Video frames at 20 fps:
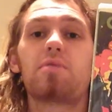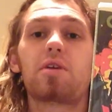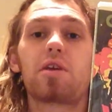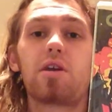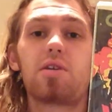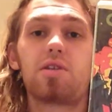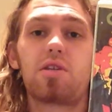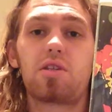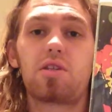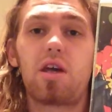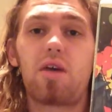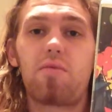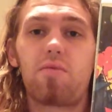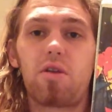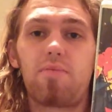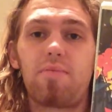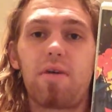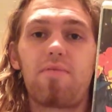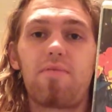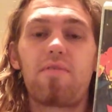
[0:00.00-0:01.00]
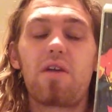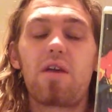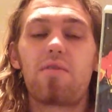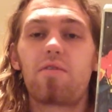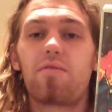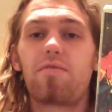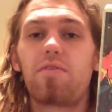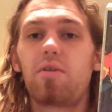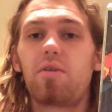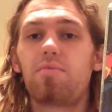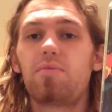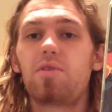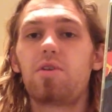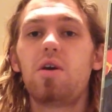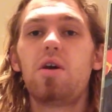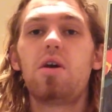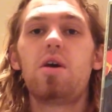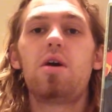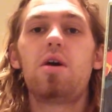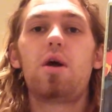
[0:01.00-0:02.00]
because it's not one of my favorite films.
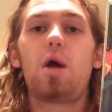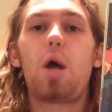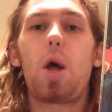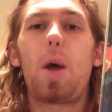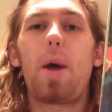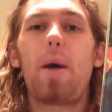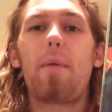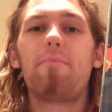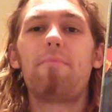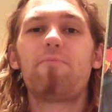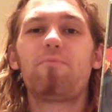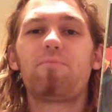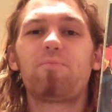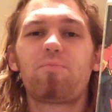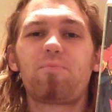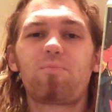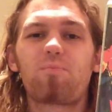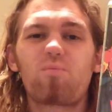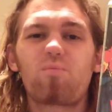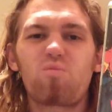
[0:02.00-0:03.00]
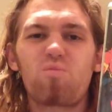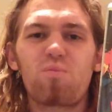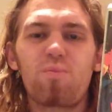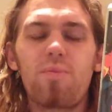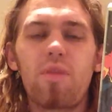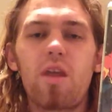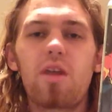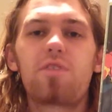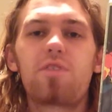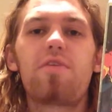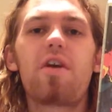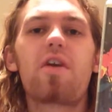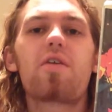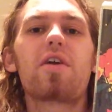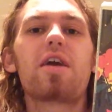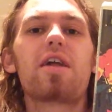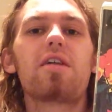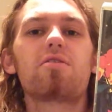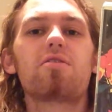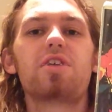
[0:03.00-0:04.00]
It's
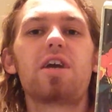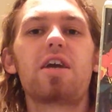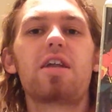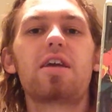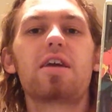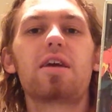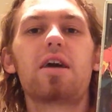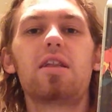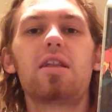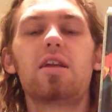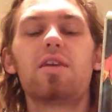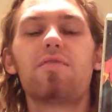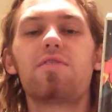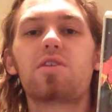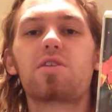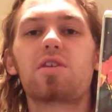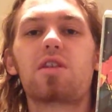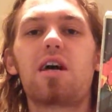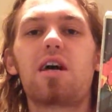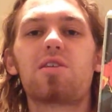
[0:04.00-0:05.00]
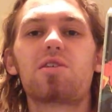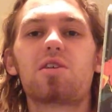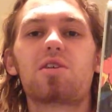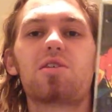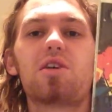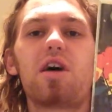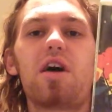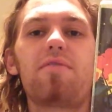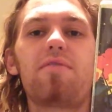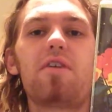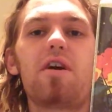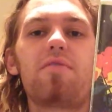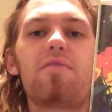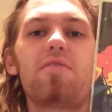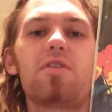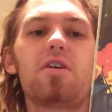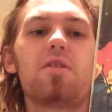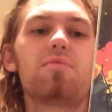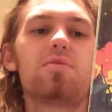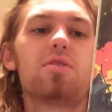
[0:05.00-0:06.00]
very entertaining. I love these classic sci-fi
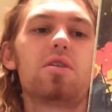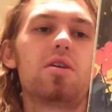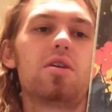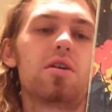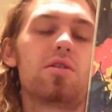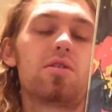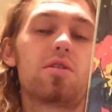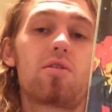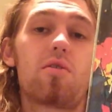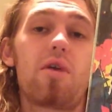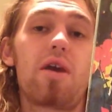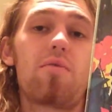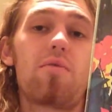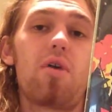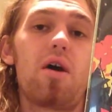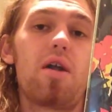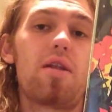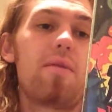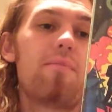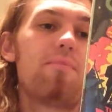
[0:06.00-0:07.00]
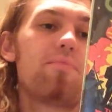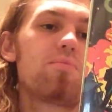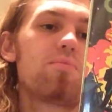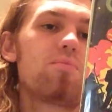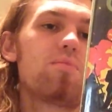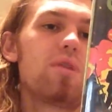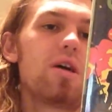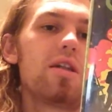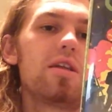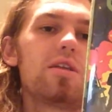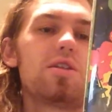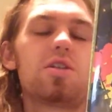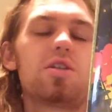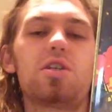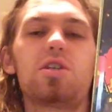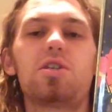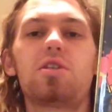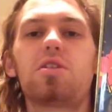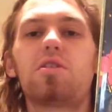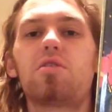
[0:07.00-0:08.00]
films. It's a great one, but it's
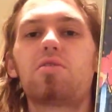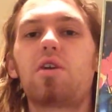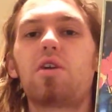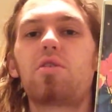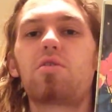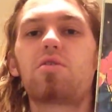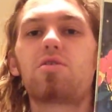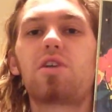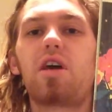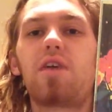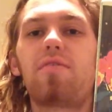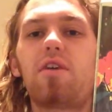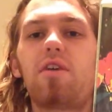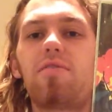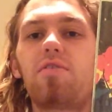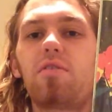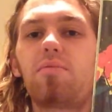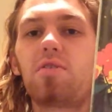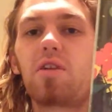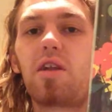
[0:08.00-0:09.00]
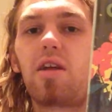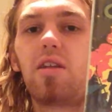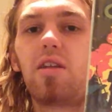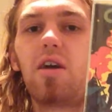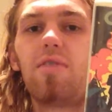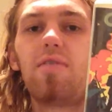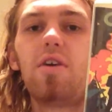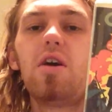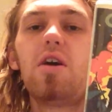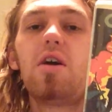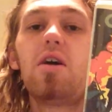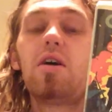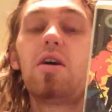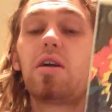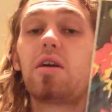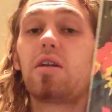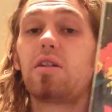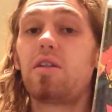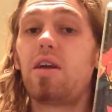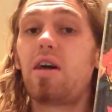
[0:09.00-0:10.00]
just, there's other sci-fi films that I love.
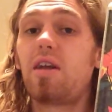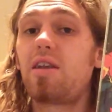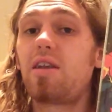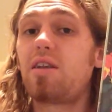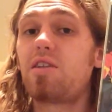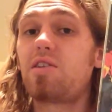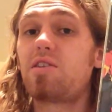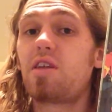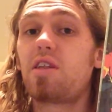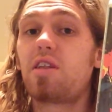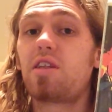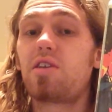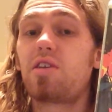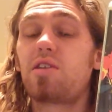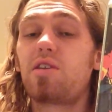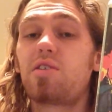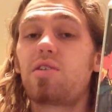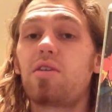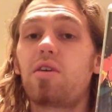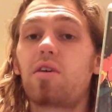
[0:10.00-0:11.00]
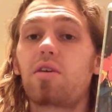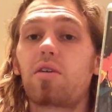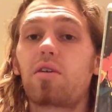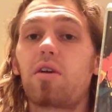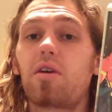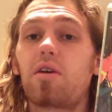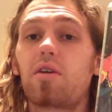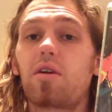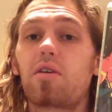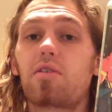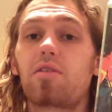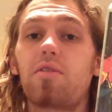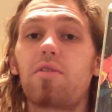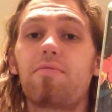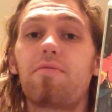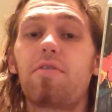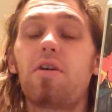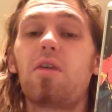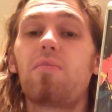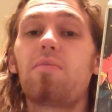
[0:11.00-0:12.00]
Not to say that this isn't a good
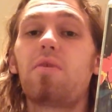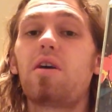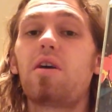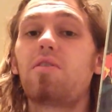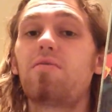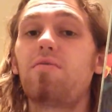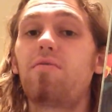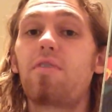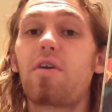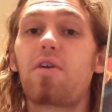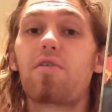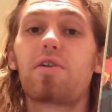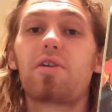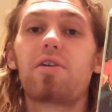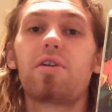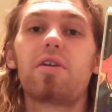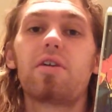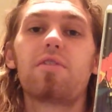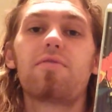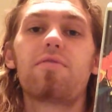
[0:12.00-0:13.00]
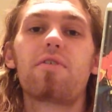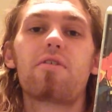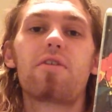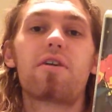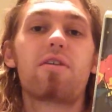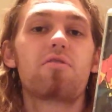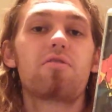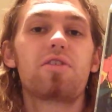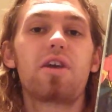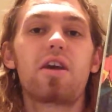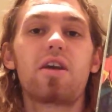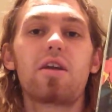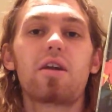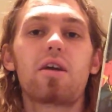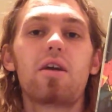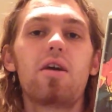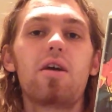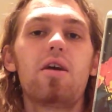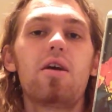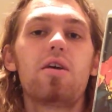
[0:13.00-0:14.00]
film. It's very good. It's very
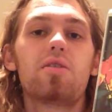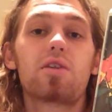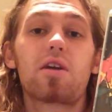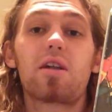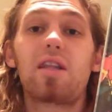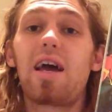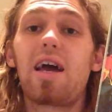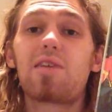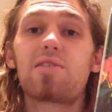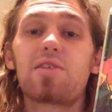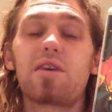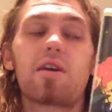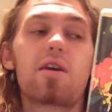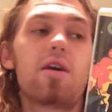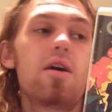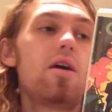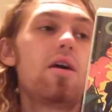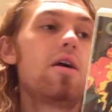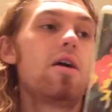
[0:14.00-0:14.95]
entertaining. It's a classic,